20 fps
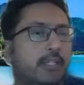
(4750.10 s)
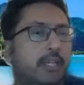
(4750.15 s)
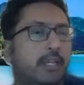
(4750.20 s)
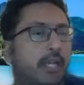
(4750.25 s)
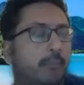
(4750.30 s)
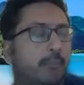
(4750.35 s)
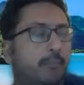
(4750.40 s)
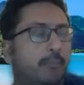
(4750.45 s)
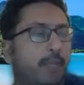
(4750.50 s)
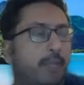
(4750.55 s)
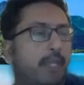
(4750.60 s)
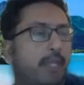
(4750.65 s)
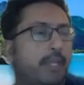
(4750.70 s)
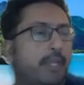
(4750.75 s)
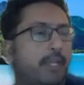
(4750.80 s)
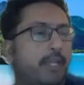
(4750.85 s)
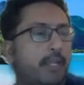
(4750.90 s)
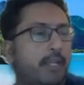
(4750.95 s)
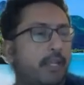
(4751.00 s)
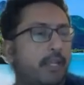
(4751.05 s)
and pay
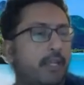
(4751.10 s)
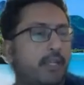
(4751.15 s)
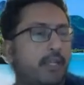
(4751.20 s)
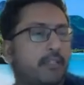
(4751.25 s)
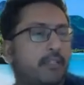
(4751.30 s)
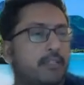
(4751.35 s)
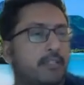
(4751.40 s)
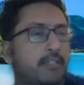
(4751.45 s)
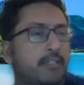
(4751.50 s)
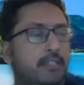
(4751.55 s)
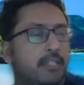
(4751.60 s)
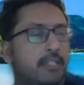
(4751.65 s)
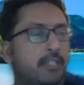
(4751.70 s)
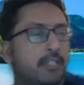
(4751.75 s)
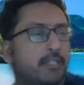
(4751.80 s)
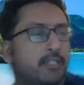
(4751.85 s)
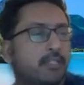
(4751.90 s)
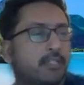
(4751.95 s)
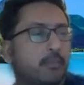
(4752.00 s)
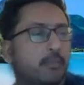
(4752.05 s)
it, and
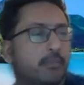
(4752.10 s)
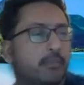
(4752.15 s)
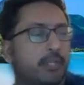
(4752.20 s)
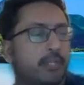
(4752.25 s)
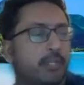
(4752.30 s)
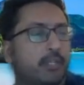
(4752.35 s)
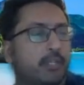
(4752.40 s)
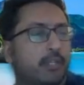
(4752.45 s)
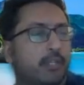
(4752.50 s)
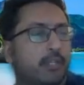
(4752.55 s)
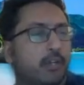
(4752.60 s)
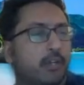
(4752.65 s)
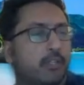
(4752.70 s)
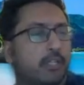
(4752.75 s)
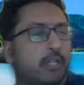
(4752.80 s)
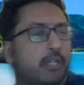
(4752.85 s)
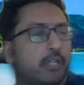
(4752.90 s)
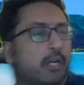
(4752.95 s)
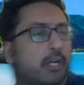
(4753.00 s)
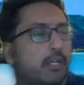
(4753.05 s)
see the summary
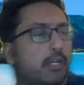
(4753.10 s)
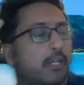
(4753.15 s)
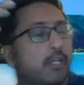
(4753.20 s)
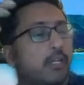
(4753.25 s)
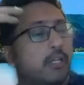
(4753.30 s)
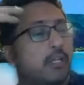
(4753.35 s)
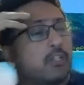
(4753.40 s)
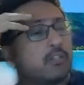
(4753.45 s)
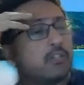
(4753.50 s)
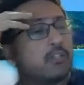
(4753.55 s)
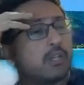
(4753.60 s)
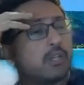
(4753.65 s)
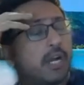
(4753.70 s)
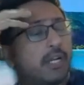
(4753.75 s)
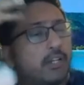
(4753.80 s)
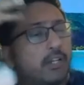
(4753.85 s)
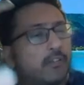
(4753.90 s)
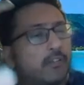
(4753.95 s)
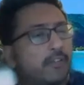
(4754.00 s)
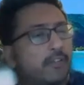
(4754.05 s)
on the card. So
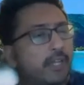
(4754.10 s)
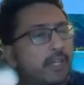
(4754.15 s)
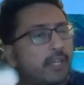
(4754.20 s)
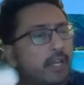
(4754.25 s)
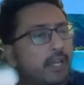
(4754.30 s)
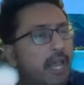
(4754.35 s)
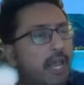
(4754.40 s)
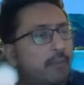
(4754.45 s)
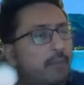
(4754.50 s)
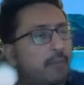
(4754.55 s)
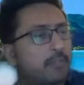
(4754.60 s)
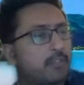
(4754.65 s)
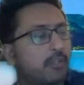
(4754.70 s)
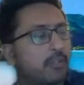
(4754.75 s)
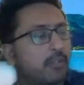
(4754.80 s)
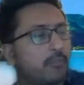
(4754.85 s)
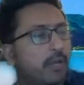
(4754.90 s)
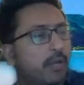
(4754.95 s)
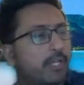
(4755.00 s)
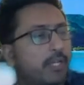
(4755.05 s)
kind of like an
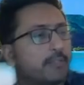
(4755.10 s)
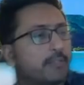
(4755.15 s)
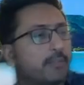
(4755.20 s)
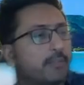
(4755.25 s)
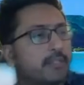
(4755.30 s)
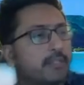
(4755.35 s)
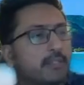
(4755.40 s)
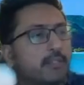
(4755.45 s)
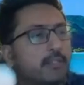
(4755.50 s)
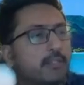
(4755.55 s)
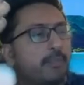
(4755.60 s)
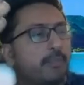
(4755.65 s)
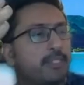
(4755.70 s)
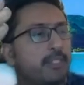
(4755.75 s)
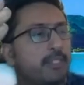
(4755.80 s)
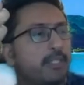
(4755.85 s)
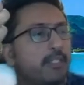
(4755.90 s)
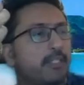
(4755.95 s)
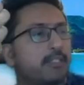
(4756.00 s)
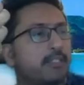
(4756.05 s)
Amazon buy experience.
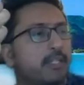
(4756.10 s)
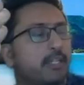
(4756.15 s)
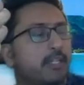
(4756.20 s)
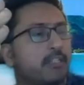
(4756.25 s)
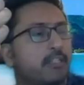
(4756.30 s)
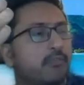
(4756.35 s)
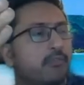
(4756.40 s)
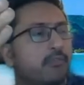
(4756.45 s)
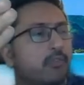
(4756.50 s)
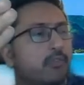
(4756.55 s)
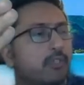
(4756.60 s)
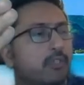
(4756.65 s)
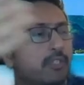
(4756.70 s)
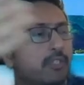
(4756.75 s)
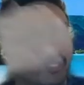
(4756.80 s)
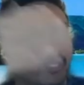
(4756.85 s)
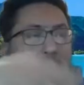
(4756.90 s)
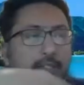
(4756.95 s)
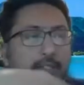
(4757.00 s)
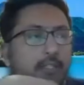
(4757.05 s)
Basically, Salesforce
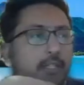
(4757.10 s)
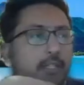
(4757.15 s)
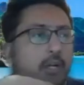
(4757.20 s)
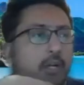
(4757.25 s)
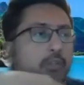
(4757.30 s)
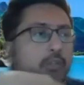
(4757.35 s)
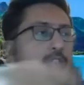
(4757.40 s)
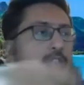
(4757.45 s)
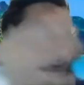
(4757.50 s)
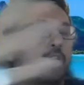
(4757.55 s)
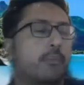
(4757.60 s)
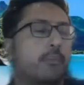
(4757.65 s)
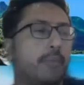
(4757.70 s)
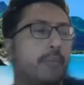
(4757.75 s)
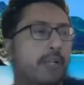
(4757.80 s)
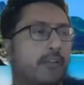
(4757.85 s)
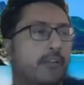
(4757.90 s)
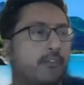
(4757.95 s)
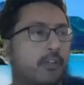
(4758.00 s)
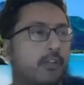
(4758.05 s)
Sales Cloud is not
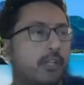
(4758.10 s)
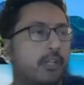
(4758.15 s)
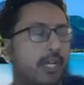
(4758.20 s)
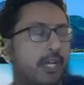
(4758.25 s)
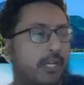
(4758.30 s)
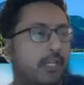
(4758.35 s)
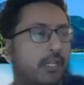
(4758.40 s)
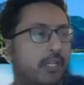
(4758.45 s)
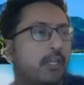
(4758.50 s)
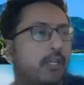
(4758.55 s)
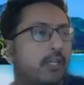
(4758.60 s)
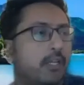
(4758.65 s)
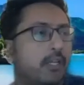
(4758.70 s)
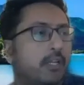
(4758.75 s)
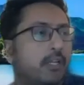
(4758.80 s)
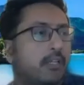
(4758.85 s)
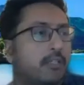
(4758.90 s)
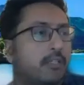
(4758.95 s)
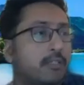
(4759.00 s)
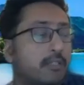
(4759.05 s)
meant for that.
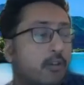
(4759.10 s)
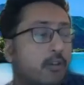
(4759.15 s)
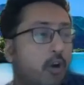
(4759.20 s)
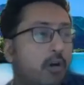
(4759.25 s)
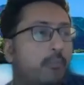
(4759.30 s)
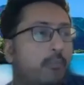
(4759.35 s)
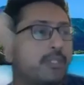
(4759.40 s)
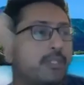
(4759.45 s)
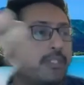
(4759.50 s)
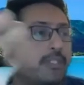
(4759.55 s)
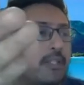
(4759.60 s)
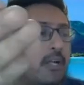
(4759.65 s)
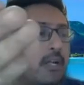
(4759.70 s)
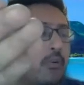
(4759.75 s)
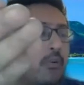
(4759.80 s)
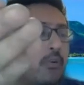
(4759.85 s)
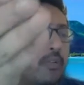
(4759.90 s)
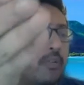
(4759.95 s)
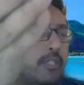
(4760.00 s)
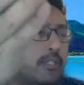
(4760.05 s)
Commerce
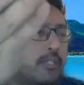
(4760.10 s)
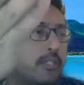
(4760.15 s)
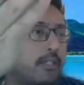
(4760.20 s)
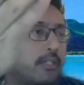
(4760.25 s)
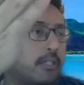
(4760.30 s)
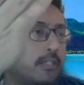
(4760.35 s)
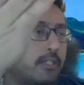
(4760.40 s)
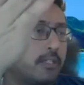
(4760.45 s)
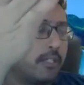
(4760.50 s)
Cloud, which is a